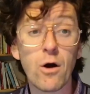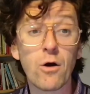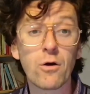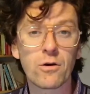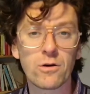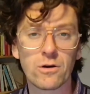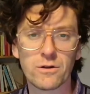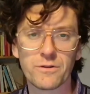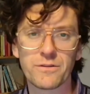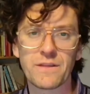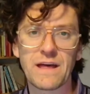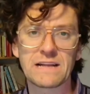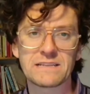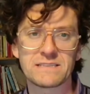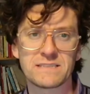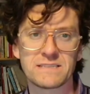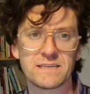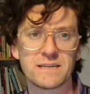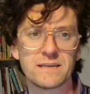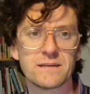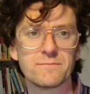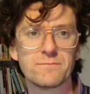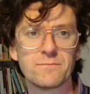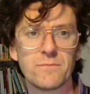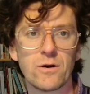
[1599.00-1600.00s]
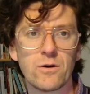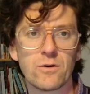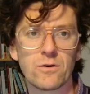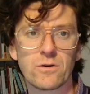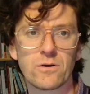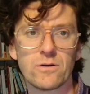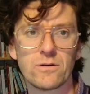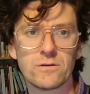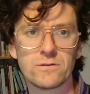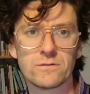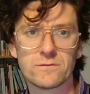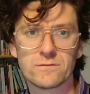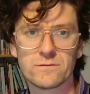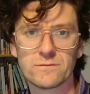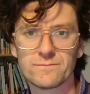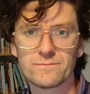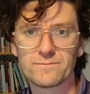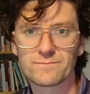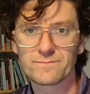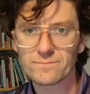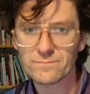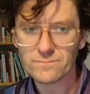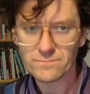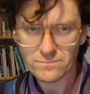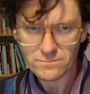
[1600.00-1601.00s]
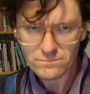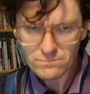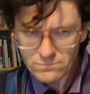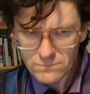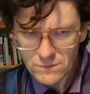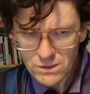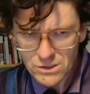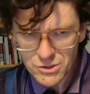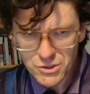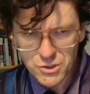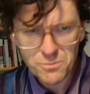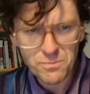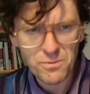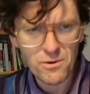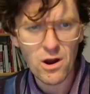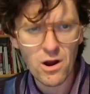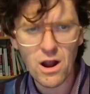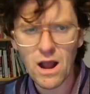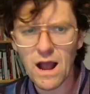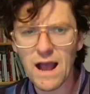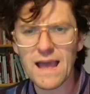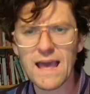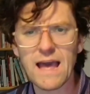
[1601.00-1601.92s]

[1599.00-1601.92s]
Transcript: mogul. That's it, mogul. Super high